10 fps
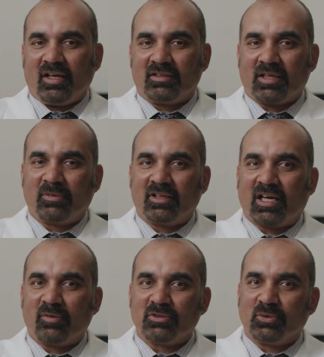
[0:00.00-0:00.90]
It's something that
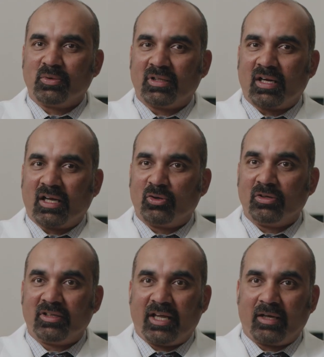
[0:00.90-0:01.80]
I was doing that I
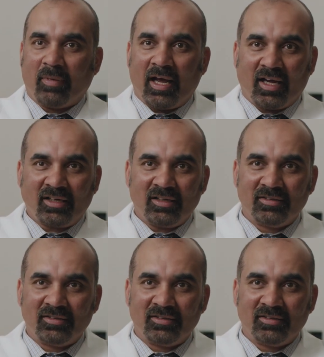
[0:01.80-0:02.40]
couldn't take back.